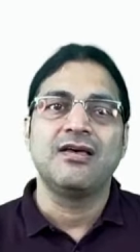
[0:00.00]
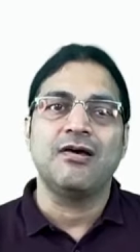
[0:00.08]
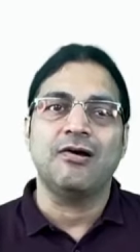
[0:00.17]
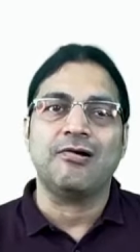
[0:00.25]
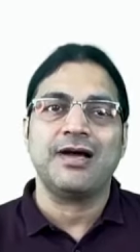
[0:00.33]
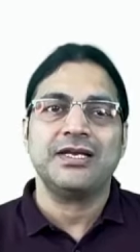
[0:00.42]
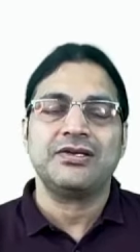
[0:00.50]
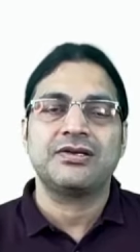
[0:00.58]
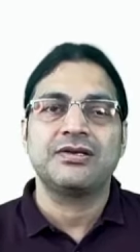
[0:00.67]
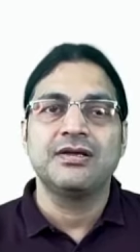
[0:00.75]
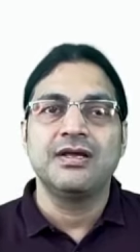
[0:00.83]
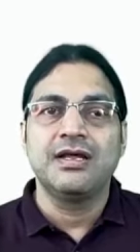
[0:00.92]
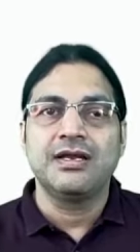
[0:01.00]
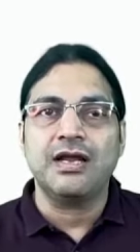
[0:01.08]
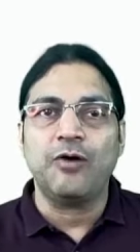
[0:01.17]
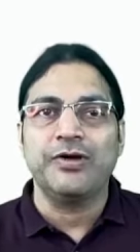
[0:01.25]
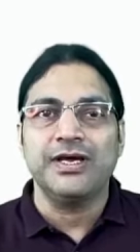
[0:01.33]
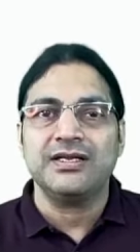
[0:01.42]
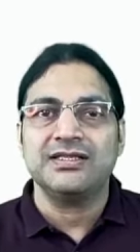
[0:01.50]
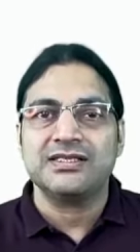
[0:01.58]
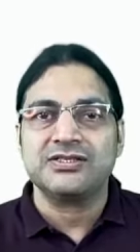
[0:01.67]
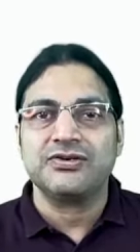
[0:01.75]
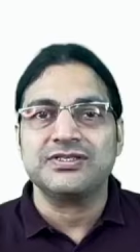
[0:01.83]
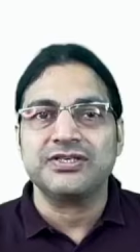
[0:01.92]
Alright. Now here in this
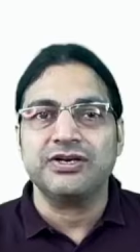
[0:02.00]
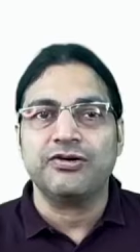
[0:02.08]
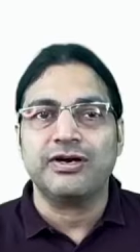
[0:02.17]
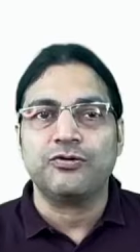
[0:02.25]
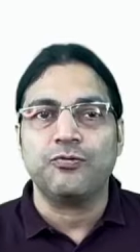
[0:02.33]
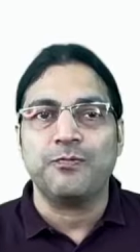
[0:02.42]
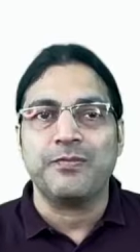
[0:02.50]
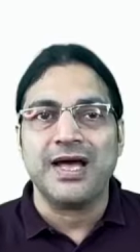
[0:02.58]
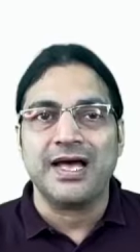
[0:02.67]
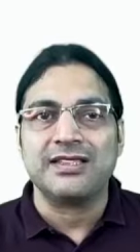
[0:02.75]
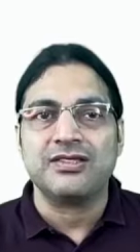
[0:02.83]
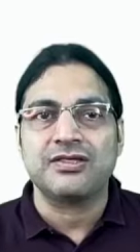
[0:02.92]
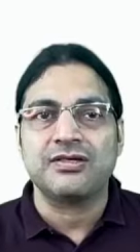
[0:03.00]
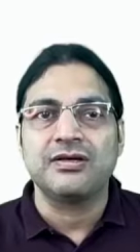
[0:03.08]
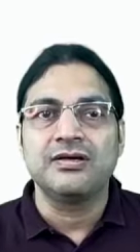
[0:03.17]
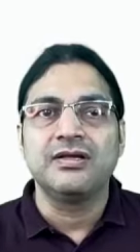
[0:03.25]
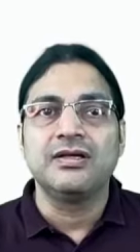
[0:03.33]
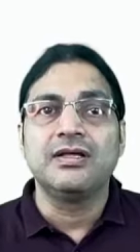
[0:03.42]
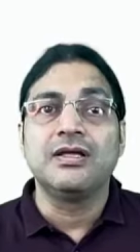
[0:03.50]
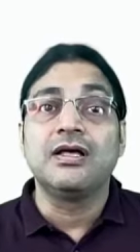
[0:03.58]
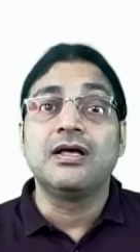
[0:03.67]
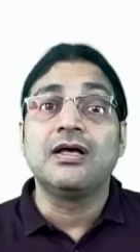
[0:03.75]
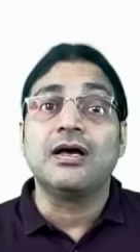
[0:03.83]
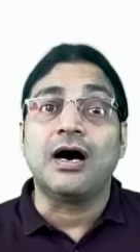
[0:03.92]
question you have to match
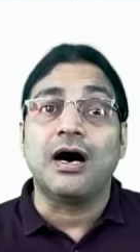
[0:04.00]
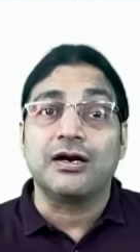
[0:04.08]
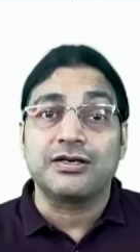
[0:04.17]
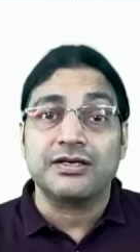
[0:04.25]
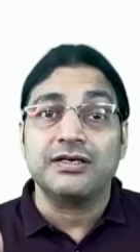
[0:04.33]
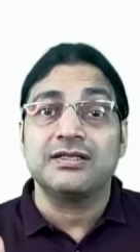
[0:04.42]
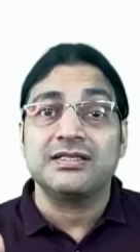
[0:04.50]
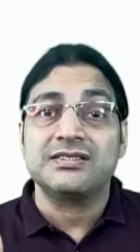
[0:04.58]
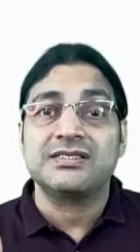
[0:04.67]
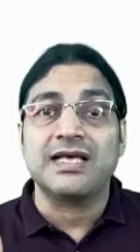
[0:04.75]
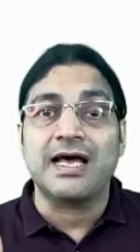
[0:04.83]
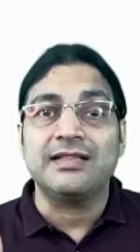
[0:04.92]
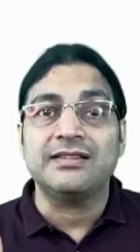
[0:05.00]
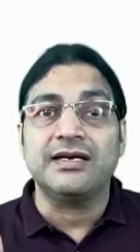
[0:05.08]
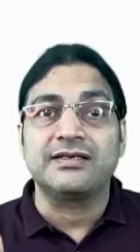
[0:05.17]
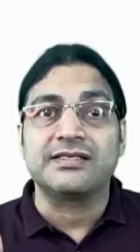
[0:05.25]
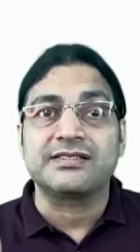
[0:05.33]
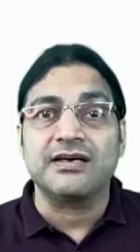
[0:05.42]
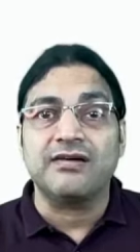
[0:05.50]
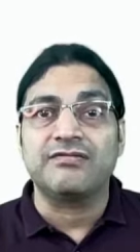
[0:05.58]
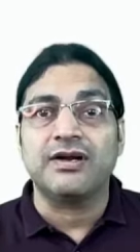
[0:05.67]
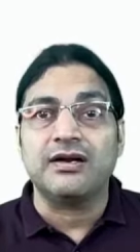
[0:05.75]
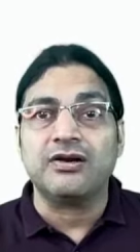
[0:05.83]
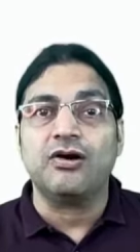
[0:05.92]
articles and the
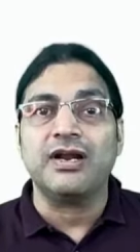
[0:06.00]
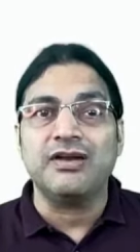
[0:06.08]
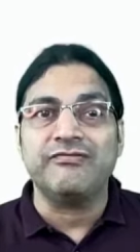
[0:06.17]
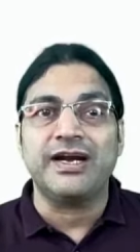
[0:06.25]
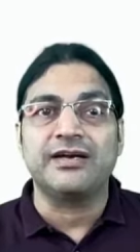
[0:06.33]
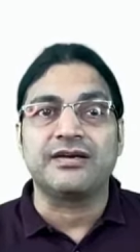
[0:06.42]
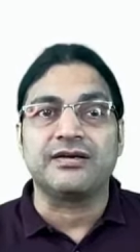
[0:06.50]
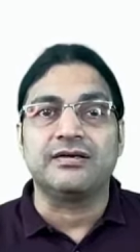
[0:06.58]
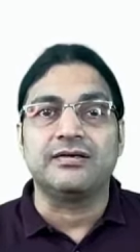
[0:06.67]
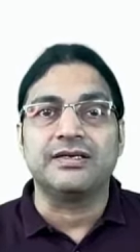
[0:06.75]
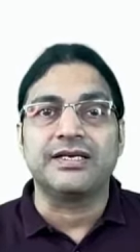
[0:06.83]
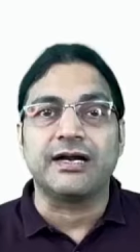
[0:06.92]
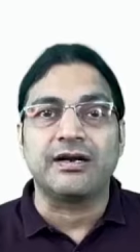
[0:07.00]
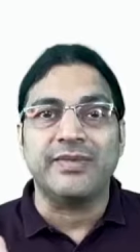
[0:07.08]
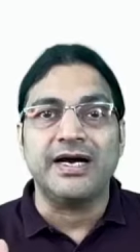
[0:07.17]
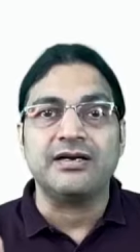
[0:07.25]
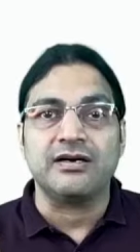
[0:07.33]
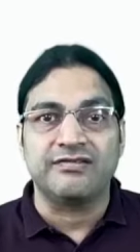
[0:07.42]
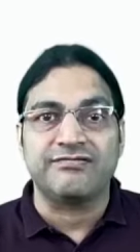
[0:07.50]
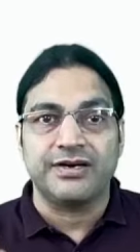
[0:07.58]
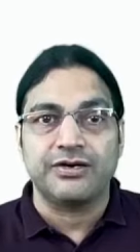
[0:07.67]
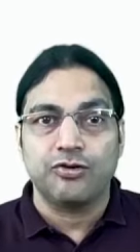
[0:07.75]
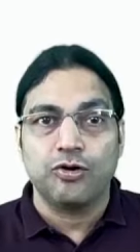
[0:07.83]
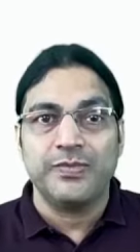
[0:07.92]
discoverer or inventor. Dynamite,
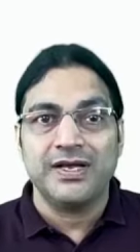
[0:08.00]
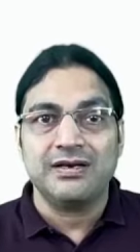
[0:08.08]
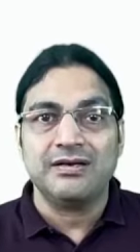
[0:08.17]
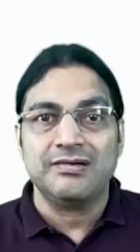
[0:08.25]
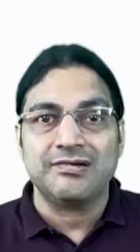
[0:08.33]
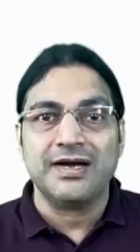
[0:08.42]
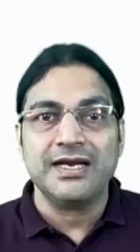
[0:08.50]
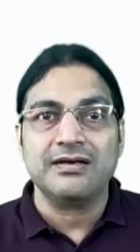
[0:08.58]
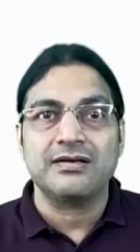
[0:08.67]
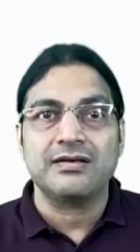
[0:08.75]
Alfred Nobel, right?